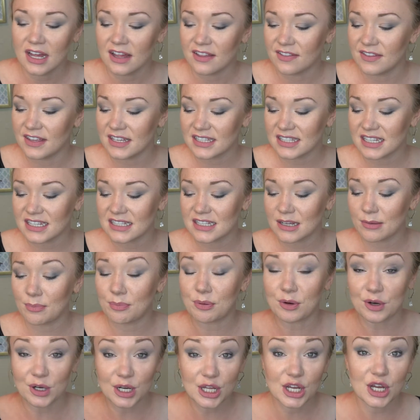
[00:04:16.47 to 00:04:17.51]
This is a
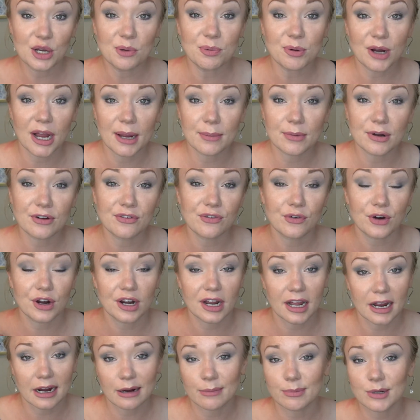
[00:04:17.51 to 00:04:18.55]
pretty good primer for an
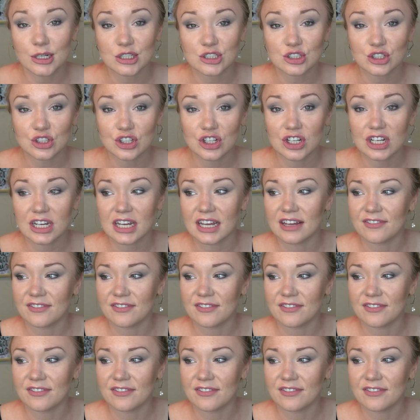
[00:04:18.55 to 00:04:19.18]
airbrush look.